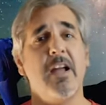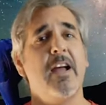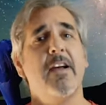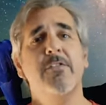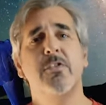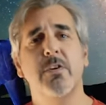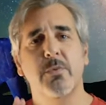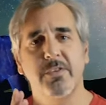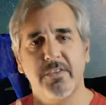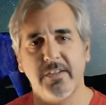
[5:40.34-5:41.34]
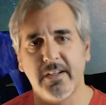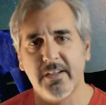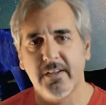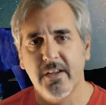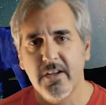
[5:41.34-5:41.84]
have to go
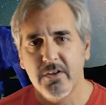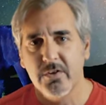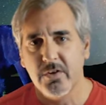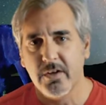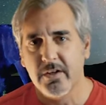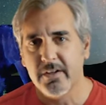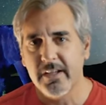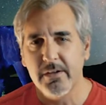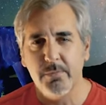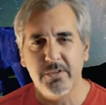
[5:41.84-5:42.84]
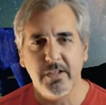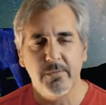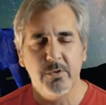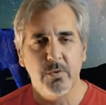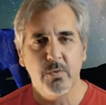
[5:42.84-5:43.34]
inside your car every
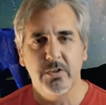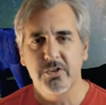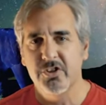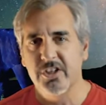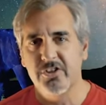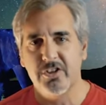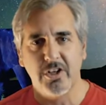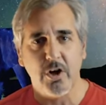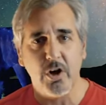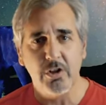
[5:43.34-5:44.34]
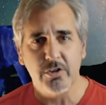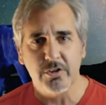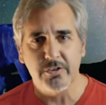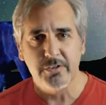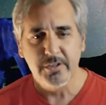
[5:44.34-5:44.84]
time you want to change the
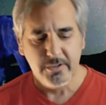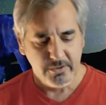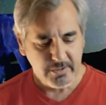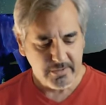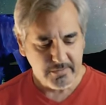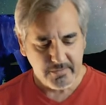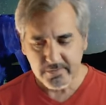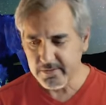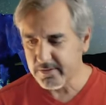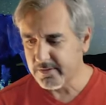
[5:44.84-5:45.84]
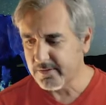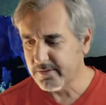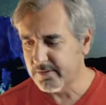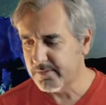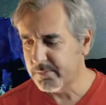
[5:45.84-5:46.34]
color. You
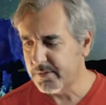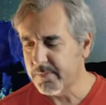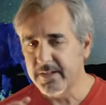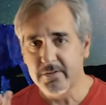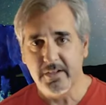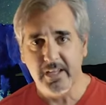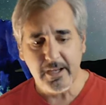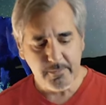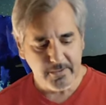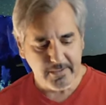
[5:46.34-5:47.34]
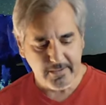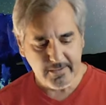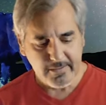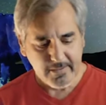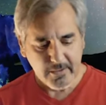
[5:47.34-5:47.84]
can be by your
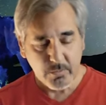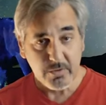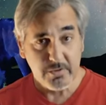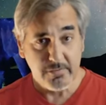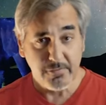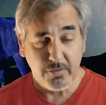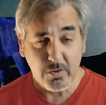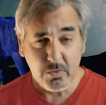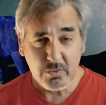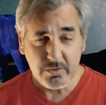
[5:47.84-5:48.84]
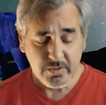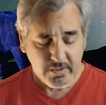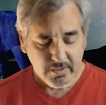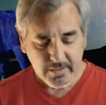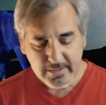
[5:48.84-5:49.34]
camera with your phone
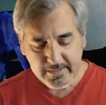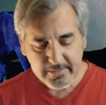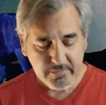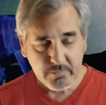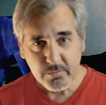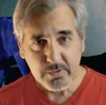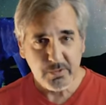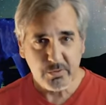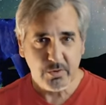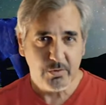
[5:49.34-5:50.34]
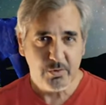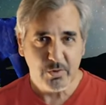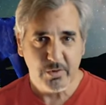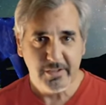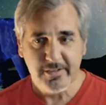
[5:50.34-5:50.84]
and remote
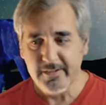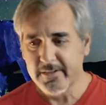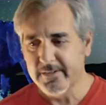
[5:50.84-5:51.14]
controlling